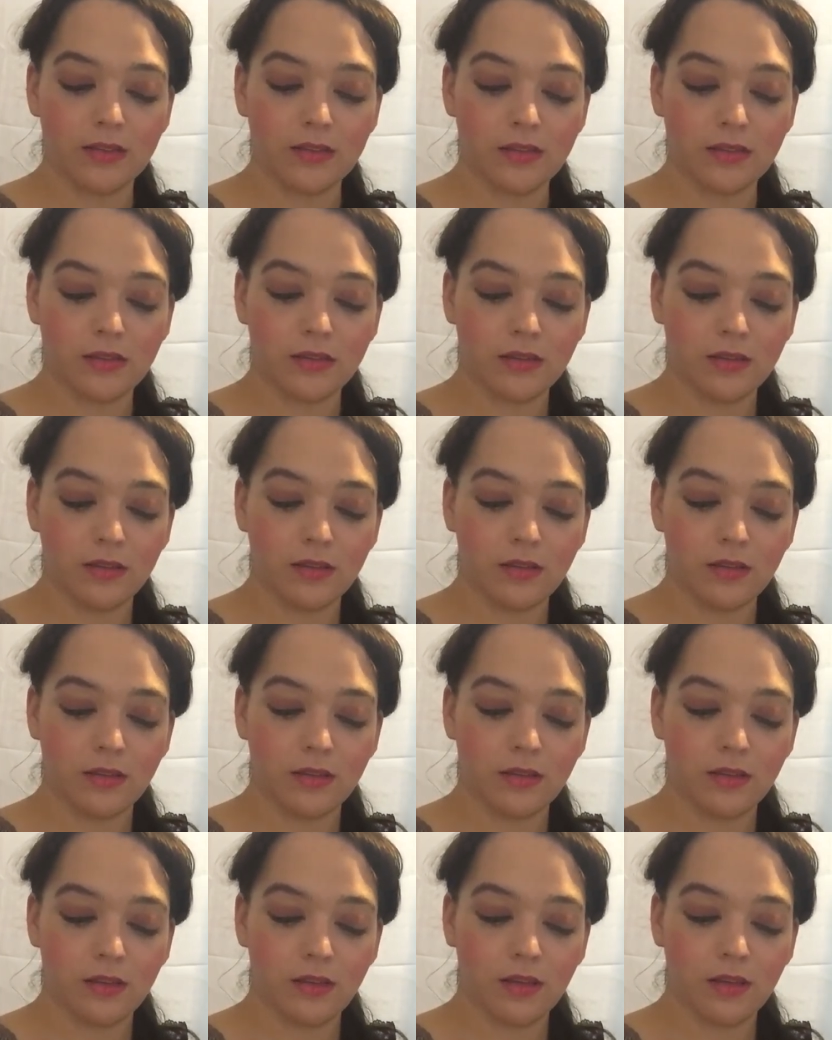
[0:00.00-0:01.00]

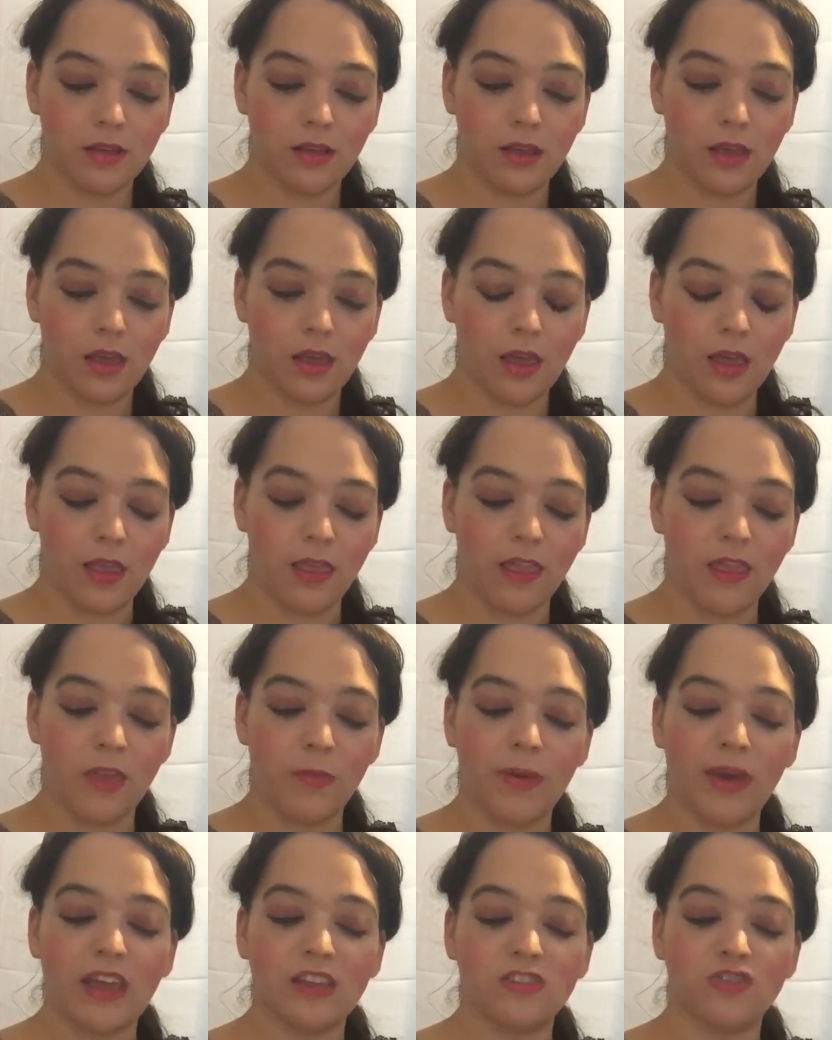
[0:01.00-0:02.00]
And then they
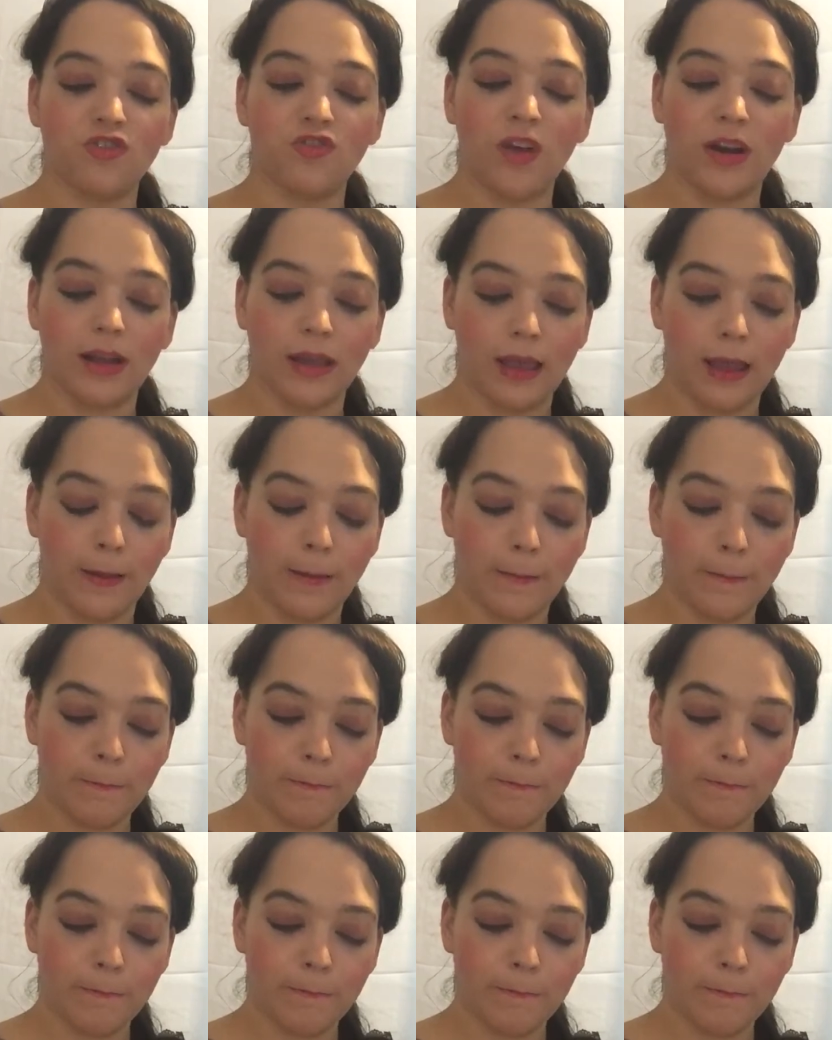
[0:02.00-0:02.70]
began to run again.